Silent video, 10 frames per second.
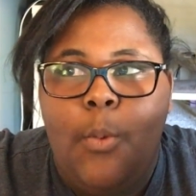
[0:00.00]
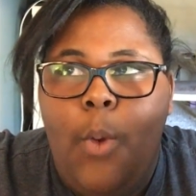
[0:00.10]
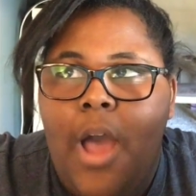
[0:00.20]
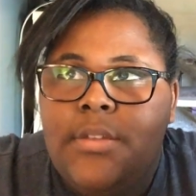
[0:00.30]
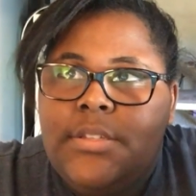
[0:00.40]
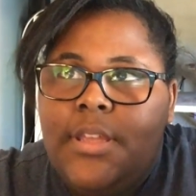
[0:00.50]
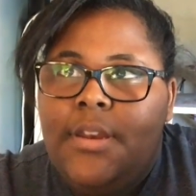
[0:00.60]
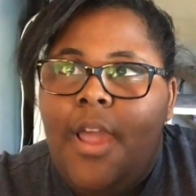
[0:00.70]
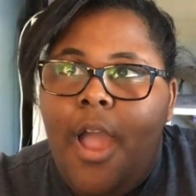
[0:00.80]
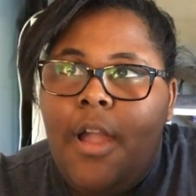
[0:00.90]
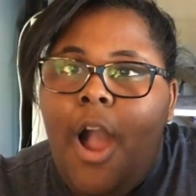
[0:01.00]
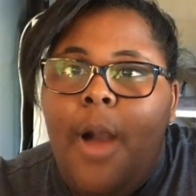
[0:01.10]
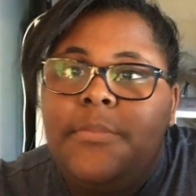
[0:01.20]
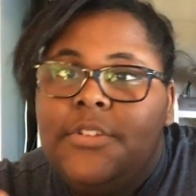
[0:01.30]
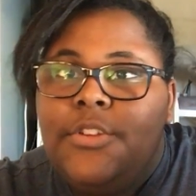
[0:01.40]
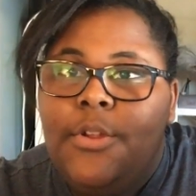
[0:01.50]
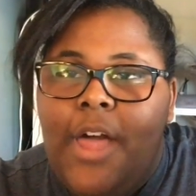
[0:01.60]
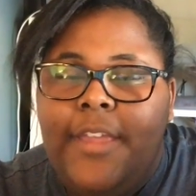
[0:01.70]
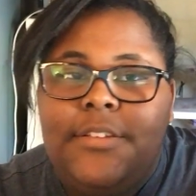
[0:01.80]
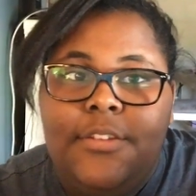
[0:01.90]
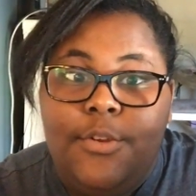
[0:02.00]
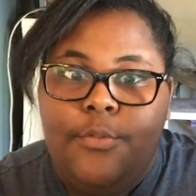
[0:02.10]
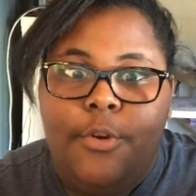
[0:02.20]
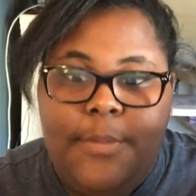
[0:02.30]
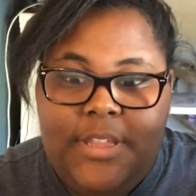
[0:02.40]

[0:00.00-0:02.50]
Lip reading: Watson comes into like the room,